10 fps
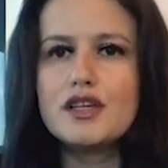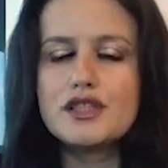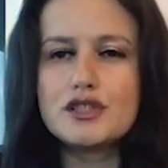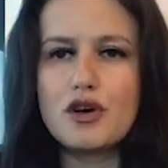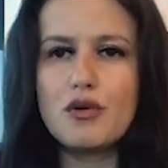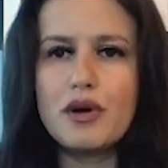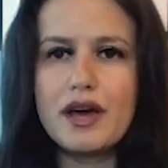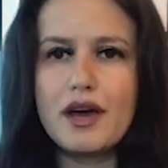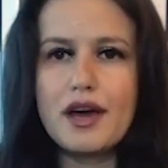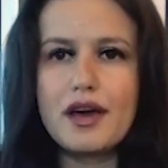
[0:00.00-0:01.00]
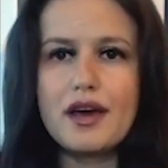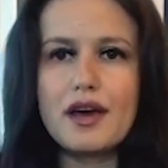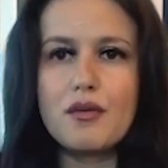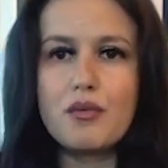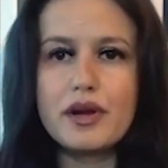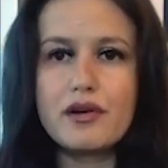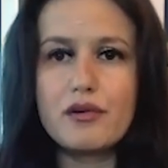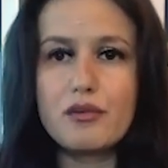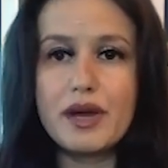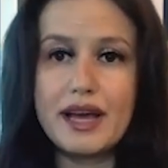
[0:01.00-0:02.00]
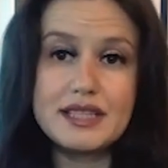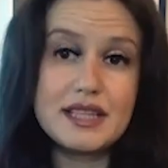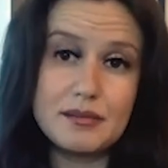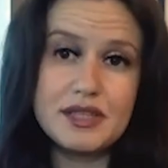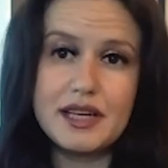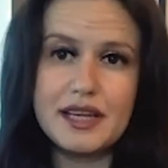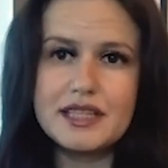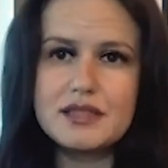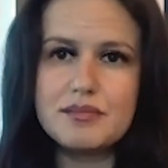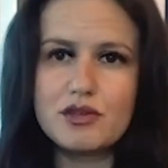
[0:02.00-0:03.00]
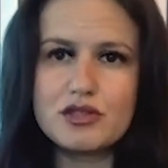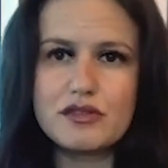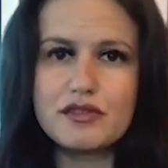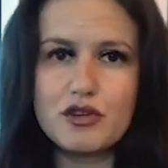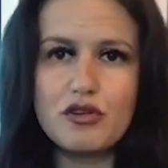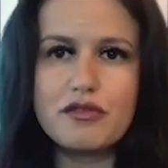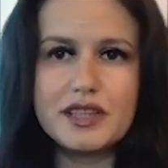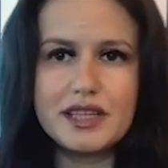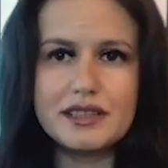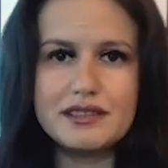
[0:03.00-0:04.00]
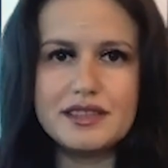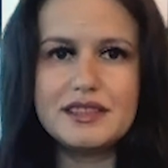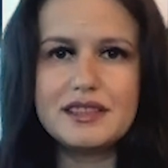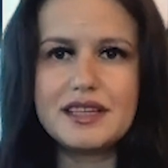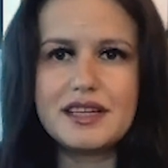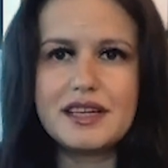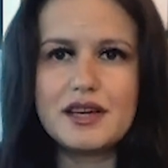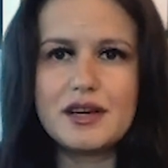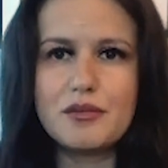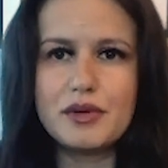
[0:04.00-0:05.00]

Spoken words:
So we had some delays because of the COVID-19.